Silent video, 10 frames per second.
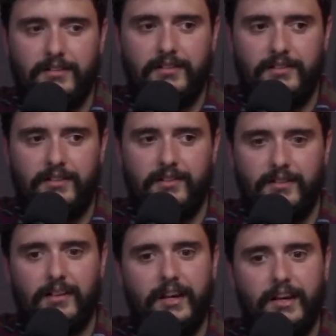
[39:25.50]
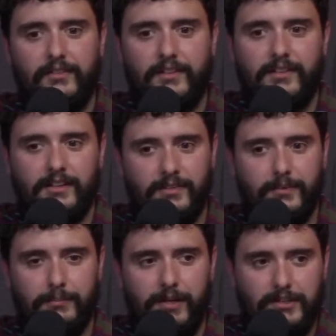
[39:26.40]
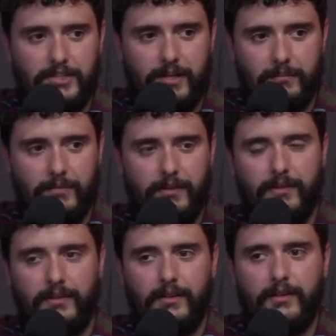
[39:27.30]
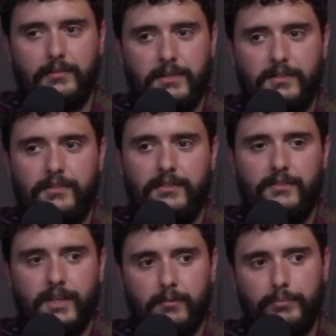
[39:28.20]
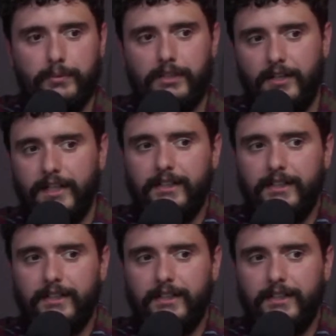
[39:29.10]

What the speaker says: So I have to take it to a body shop and see if they can pull it all out.